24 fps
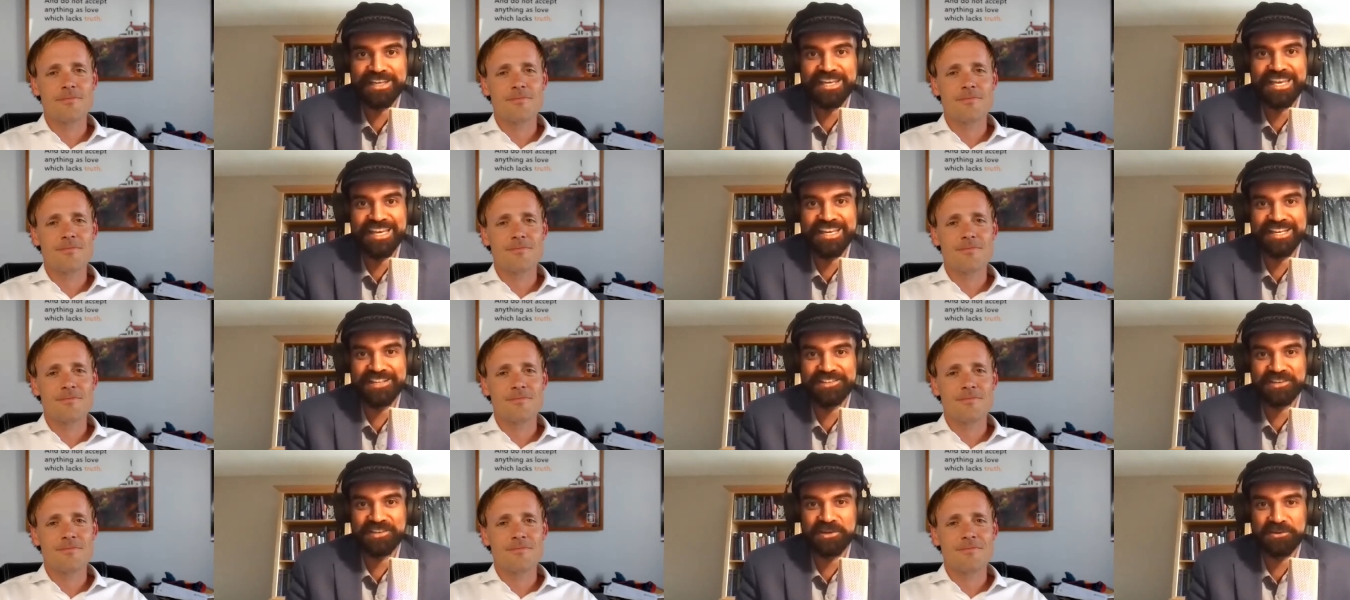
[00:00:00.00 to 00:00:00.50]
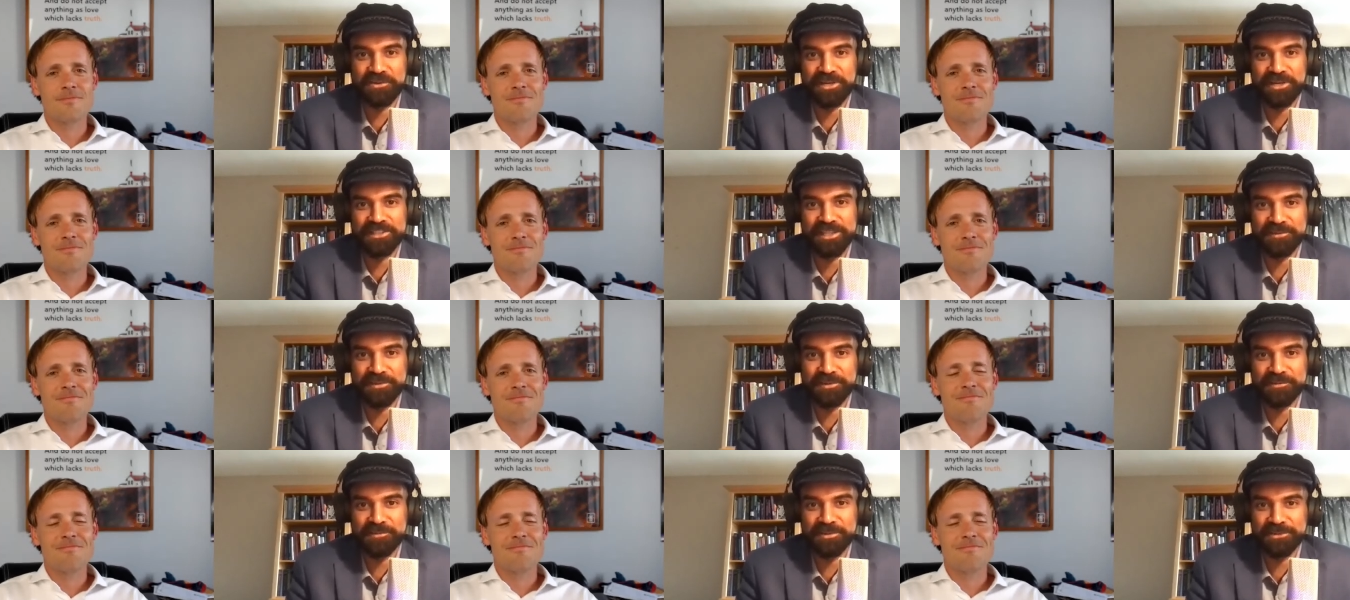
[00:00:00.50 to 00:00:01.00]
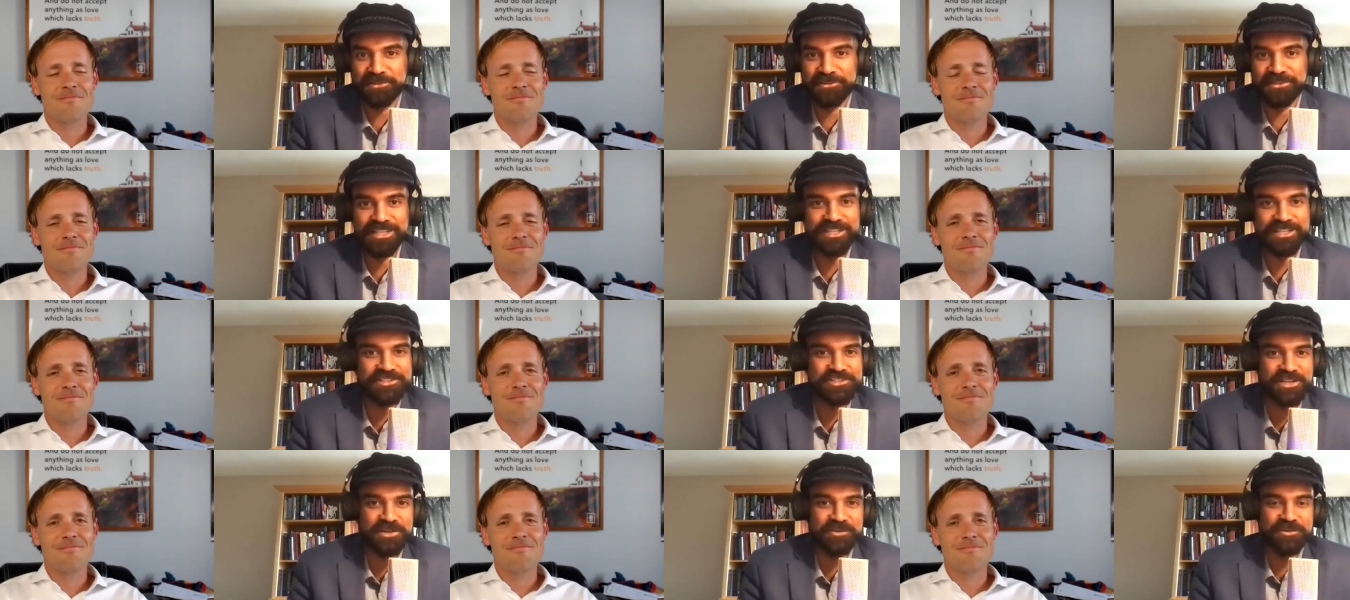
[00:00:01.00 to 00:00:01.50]
Speaker 1: kids. I want them to be
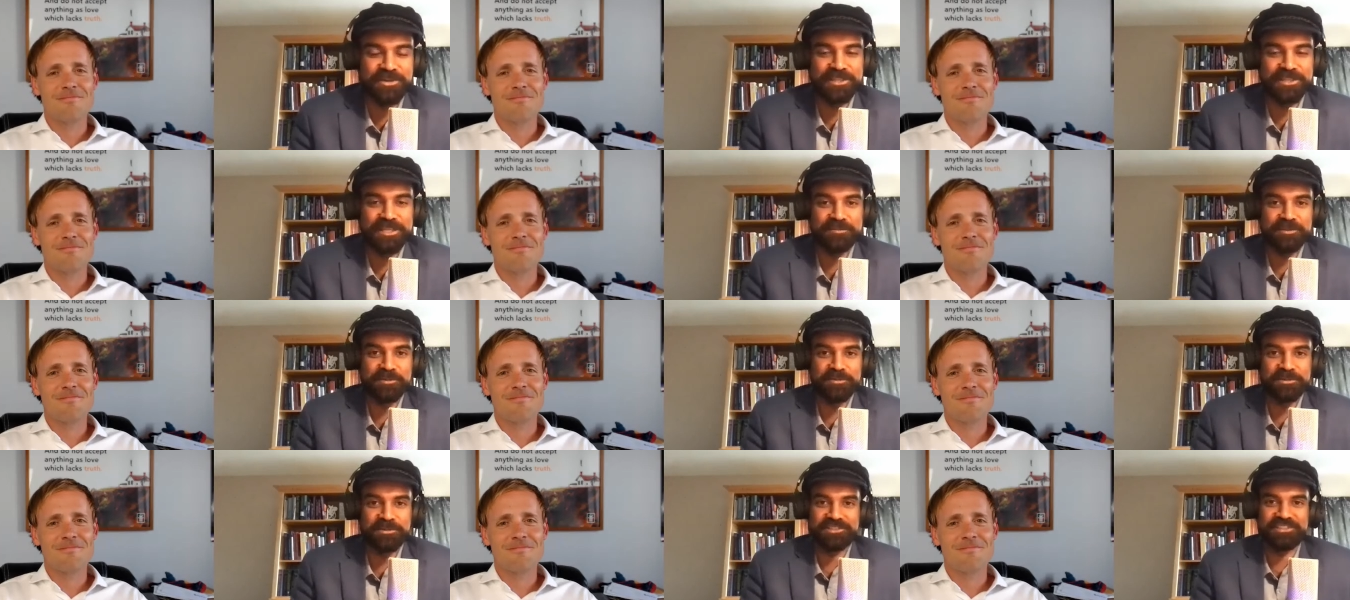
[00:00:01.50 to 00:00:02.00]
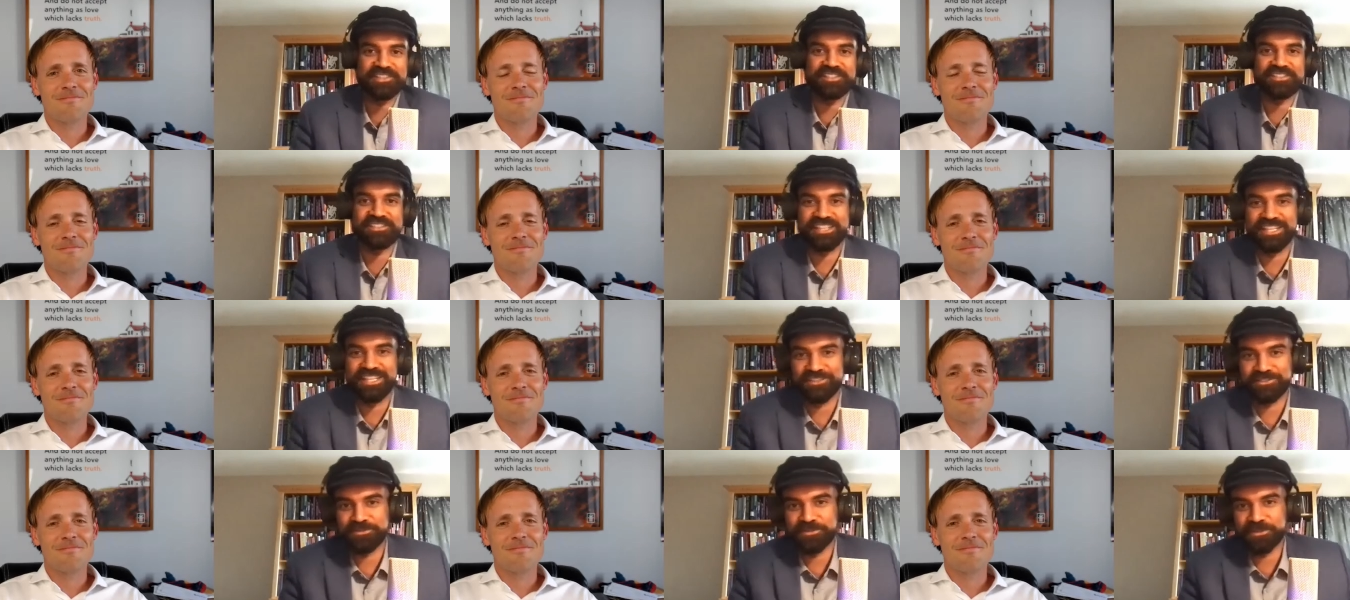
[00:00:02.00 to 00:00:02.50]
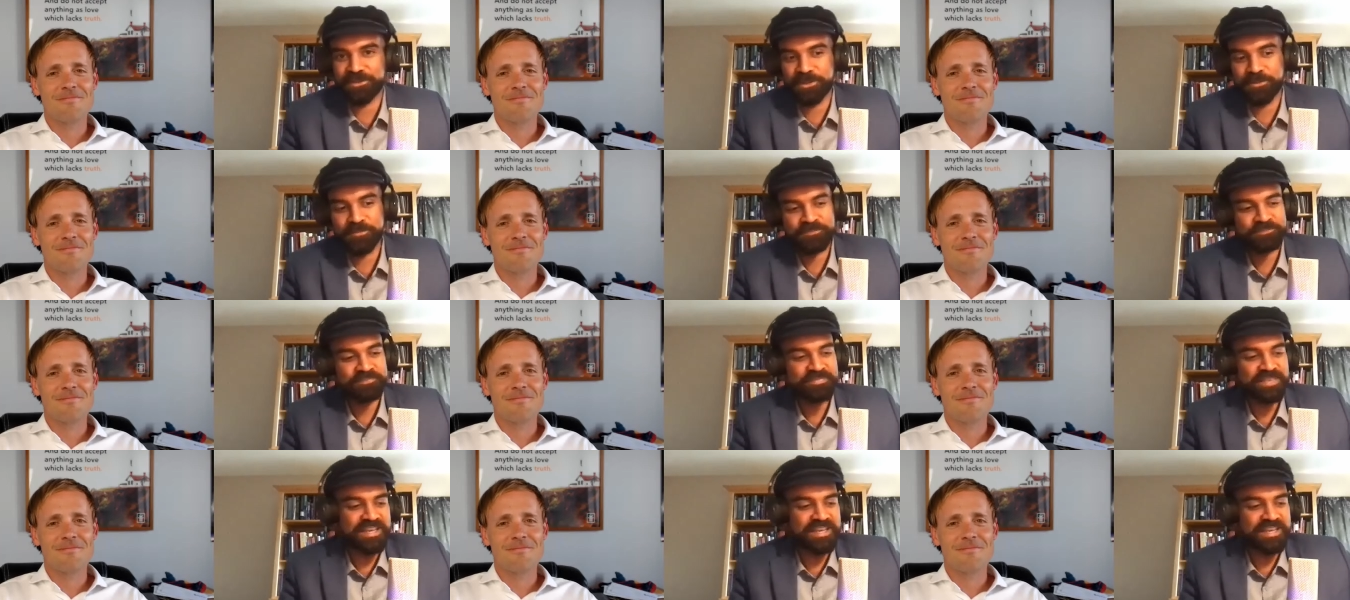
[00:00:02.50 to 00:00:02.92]
rich, I want them to be successful,